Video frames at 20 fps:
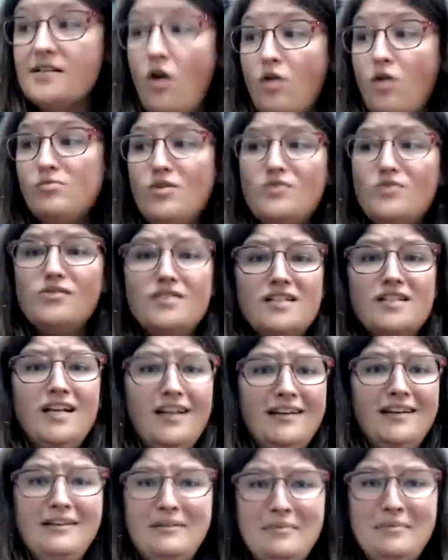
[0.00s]
almost
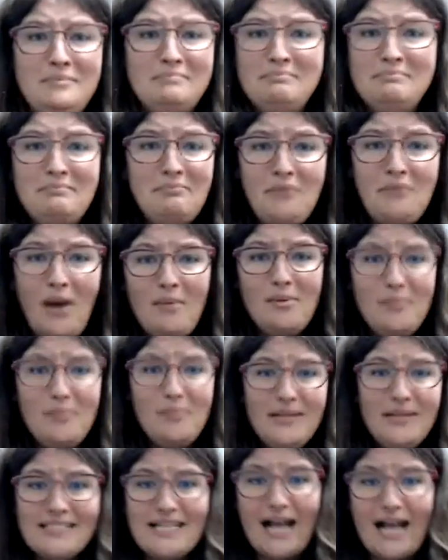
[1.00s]
probably
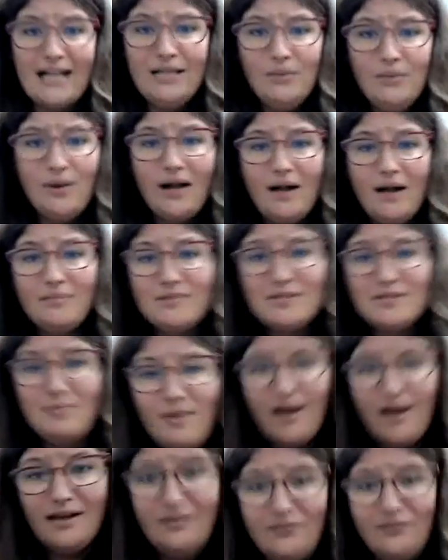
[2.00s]
exactly what comes to
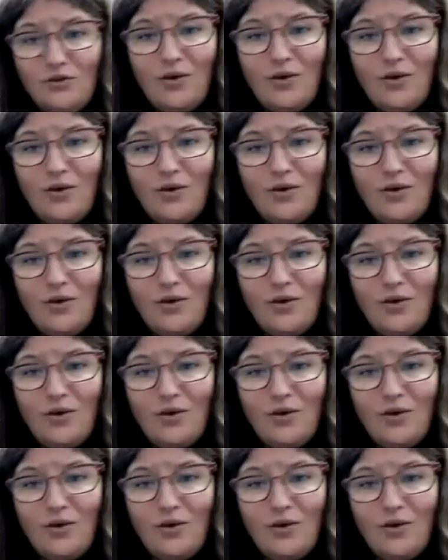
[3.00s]
mind if you